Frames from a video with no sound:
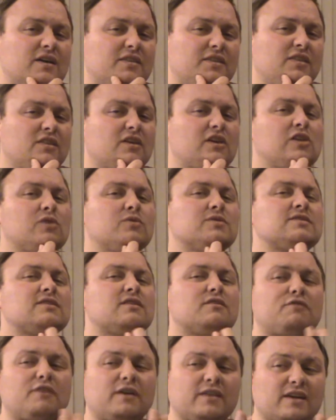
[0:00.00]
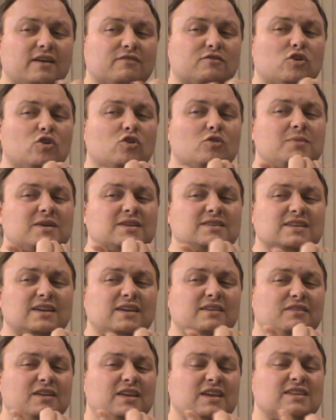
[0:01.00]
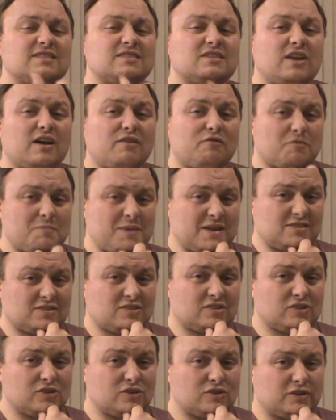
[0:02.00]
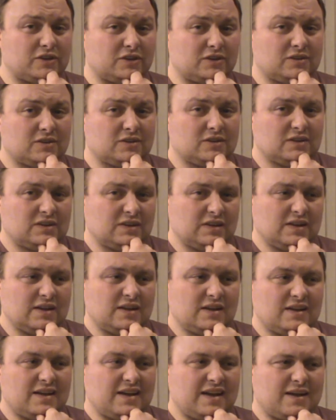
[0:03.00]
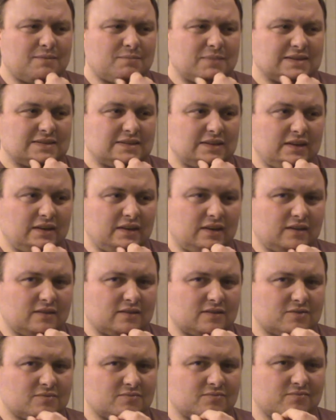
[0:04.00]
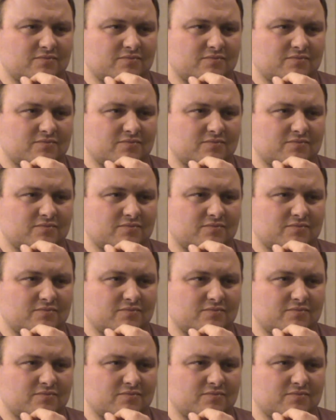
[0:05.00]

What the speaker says: I think the clue is in the fact that I've got all my DVDs in alphabetical order, and my CDs,